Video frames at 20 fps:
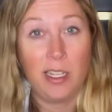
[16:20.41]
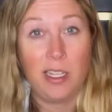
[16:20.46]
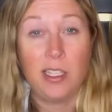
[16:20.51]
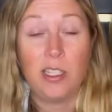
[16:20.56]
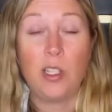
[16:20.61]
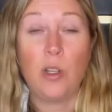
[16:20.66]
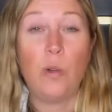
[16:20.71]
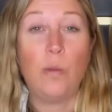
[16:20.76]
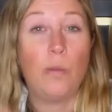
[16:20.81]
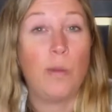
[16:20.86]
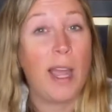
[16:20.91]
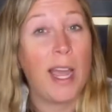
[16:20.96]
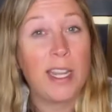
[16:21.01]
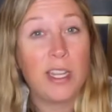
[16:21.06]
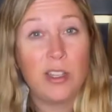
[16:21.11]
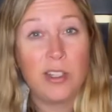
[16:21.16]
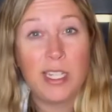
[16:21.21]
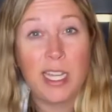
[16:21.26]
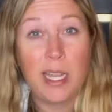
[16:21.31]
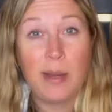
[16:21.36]
So
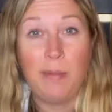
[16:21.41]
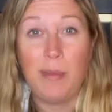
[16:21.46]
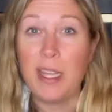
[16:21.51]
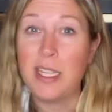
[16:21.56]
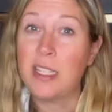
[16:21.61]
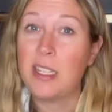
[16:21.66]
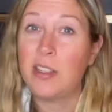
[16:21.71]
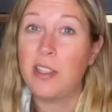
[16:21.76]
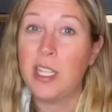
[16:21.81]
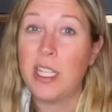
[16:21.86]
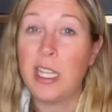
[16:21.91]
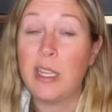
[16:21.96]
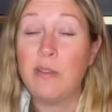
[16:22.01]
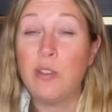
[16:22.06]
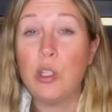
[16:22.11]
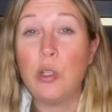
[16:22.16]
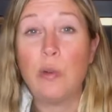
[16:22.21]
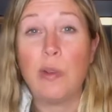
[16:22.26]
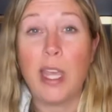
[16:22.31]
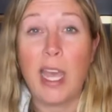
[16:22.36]
Rakuten basically gives
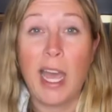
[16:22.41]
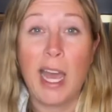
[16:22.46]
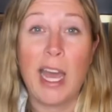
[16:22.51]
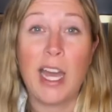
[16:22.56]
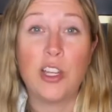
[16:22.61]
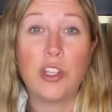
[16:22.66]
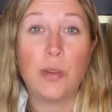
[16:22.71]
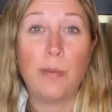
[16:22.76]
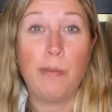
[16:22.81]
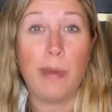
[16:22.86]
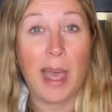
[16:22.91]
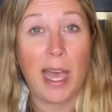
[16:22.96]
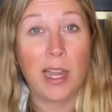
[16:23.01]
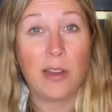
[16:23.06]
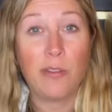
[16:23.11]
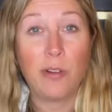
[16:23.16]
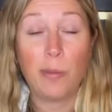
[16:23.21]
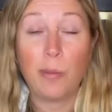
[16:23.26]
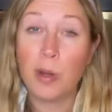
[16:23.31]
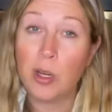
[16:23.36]
you cash
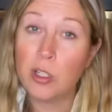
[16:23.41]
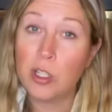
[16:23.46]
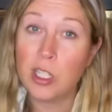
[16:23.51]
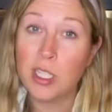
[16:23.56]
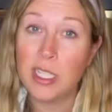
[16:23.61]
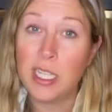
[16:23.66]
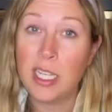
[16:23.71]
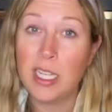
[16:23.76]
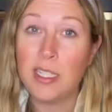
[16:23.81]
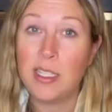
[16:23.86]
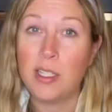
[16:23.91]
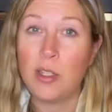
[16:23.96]
back for purchases.